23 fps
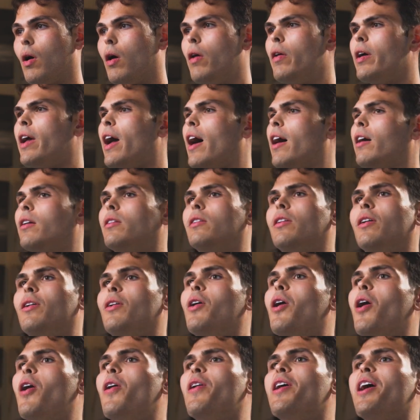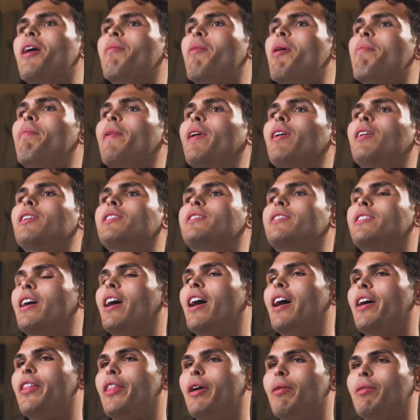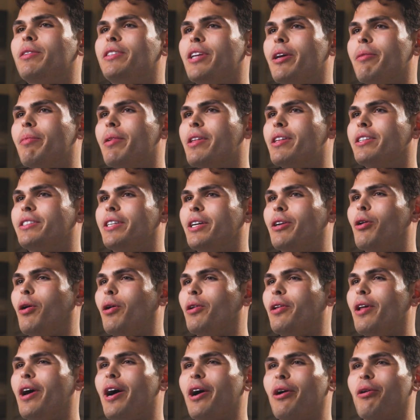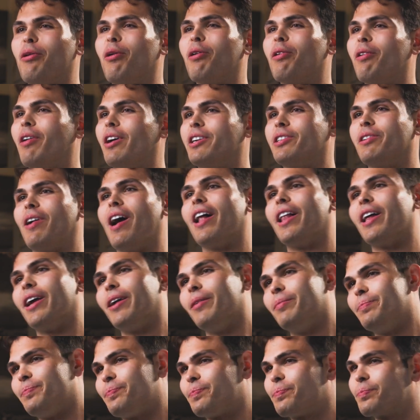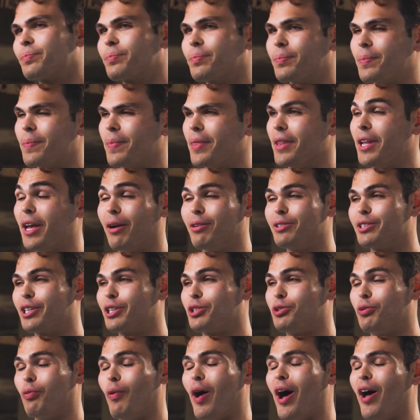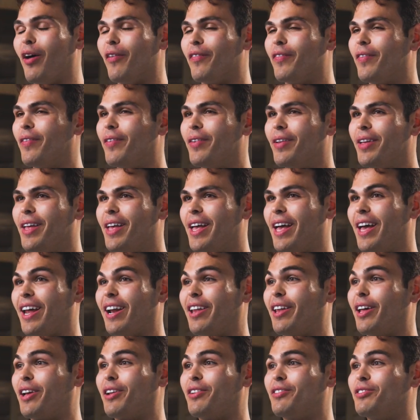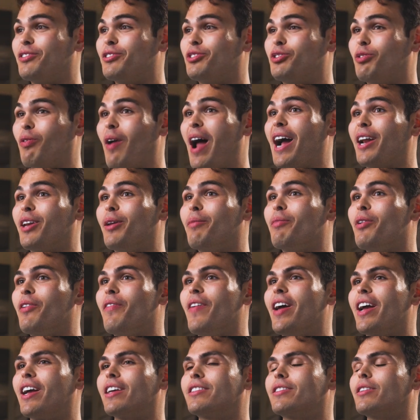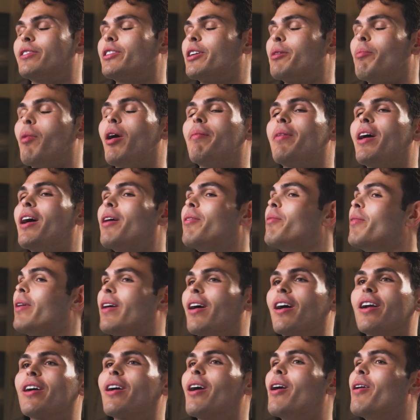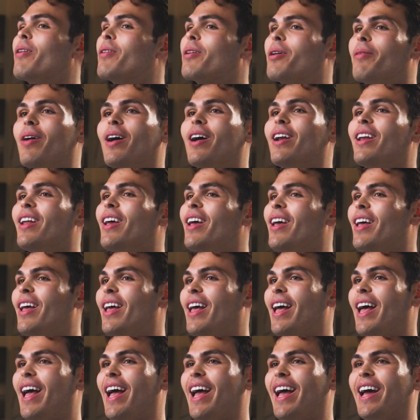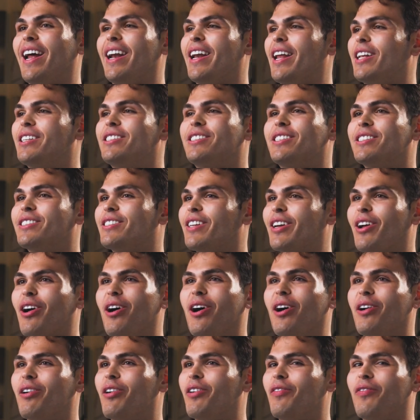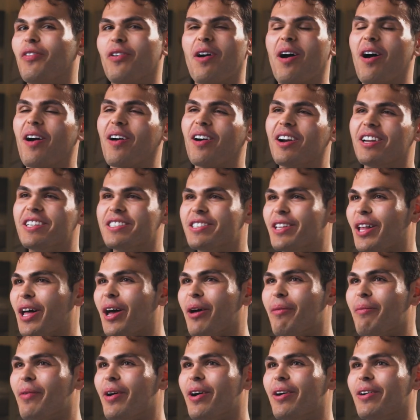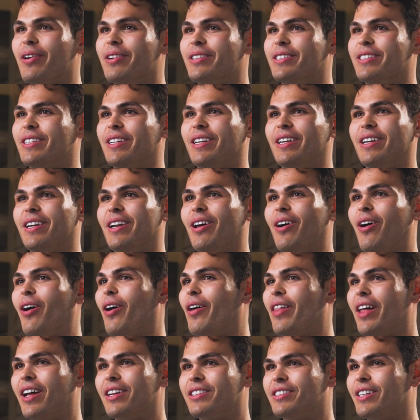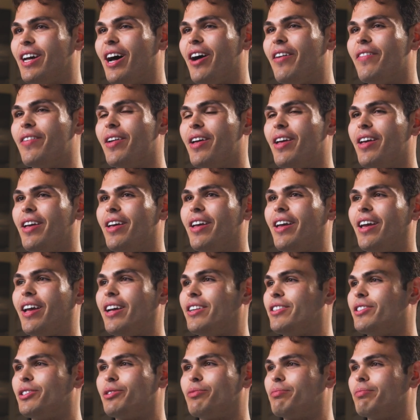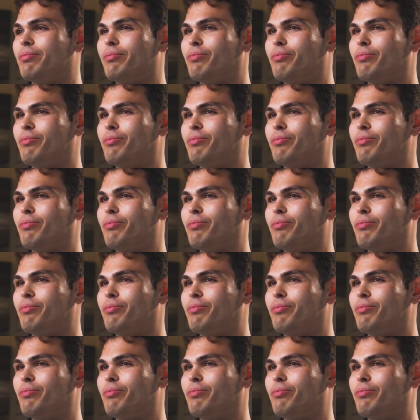Oh, yeah. Oh, yeah. My parents, they would take me to this thing called Gold Rush Rally. And I was like 12. And I like dragged him to Vegas. I was like, Mom, Dad, we got to go. Come on. And it's just like 100 Ferraris, Lambos, and all that stuff. And just